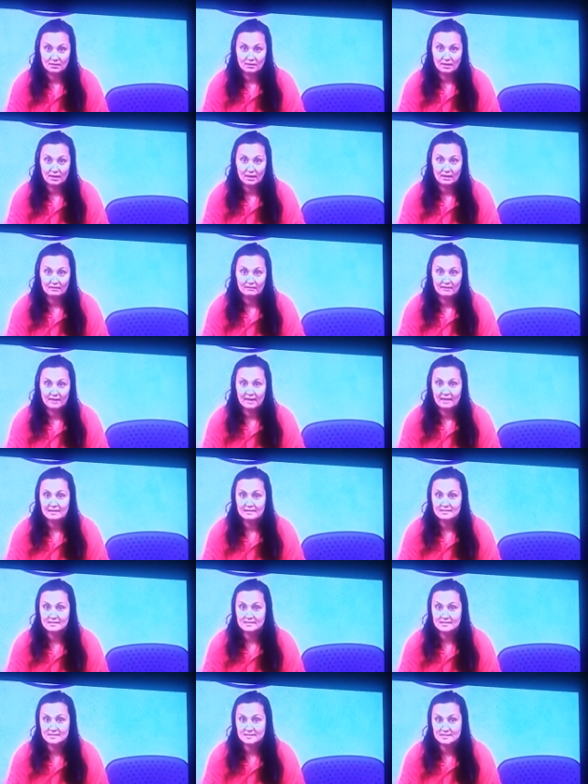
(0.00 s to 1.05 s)
I've
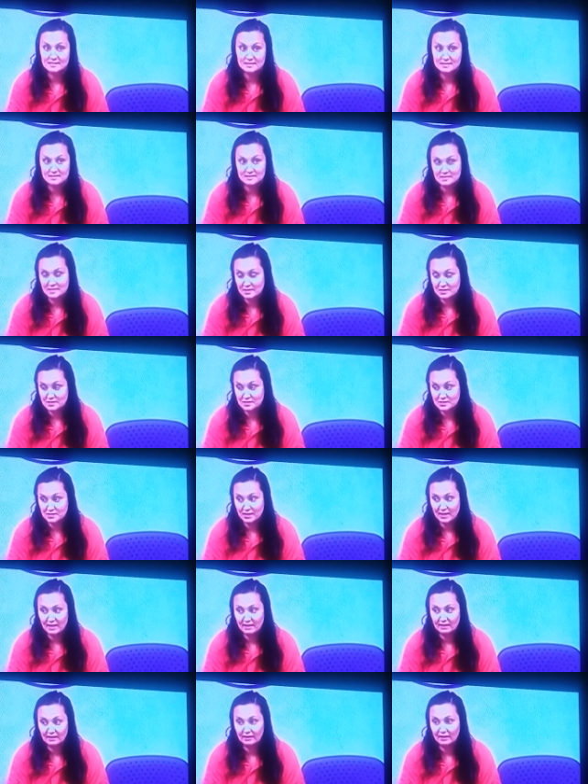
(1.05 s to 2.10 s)
asked since yesterday
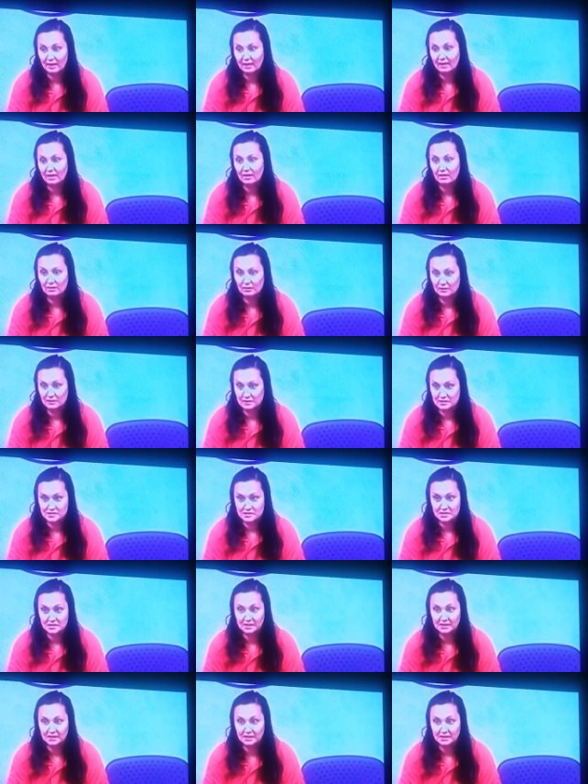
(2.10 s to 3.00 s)
that I called it.